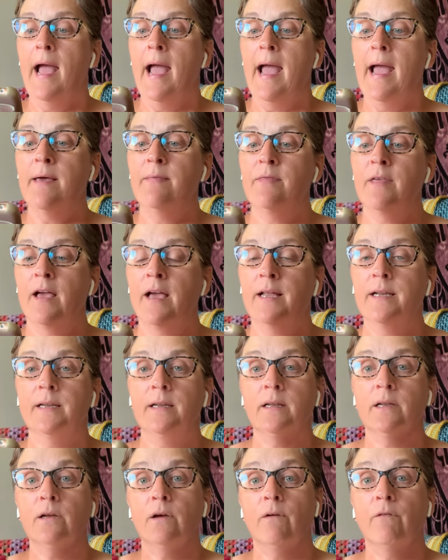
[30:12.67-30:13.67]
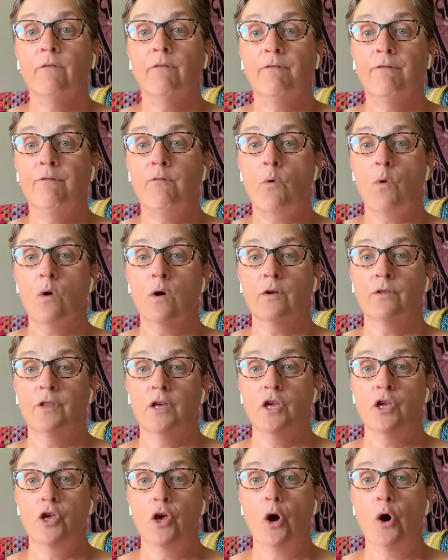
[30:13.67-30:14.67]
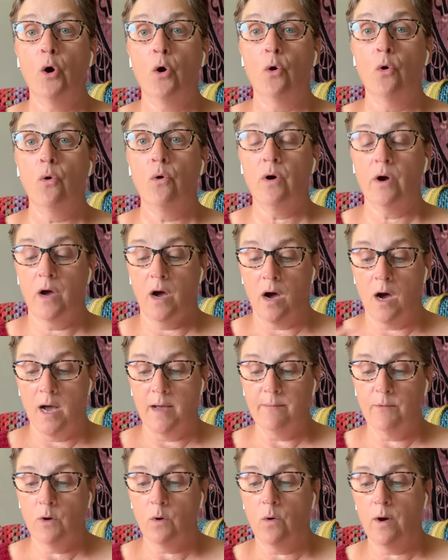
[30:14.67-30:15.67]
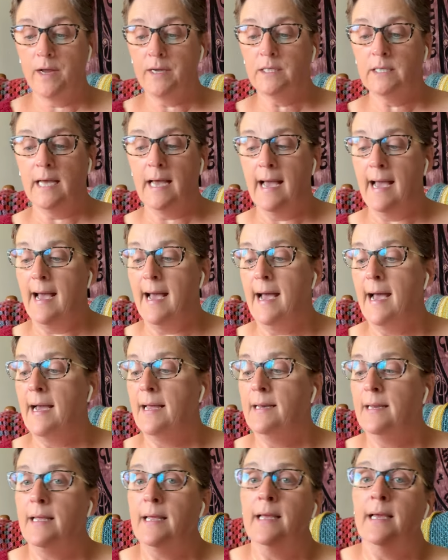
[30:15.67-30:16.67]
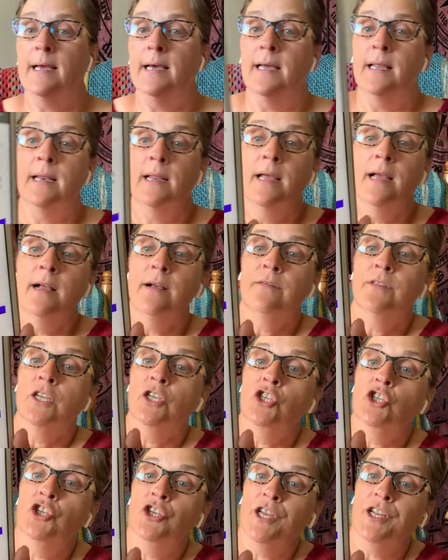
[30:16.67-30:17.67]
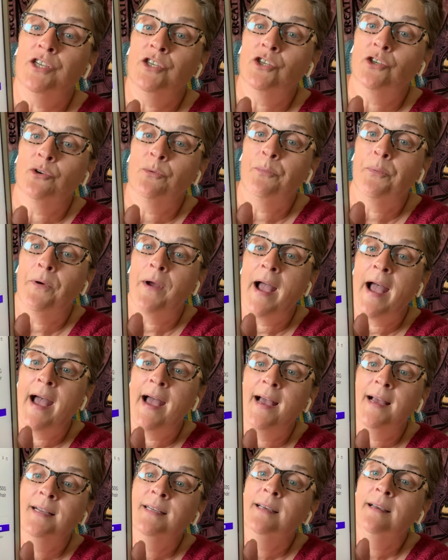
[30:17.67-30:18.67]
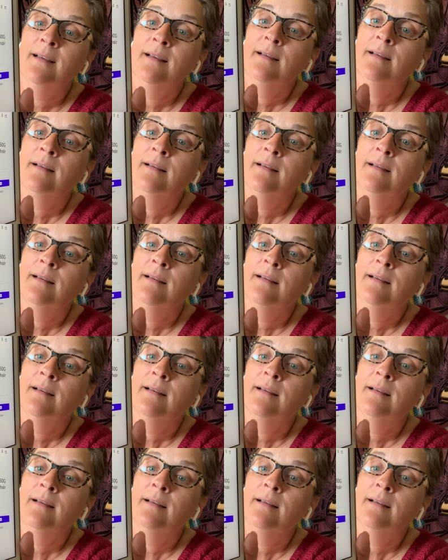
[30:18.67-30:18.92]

And then for the yoke, I'm going to add in the gingerbread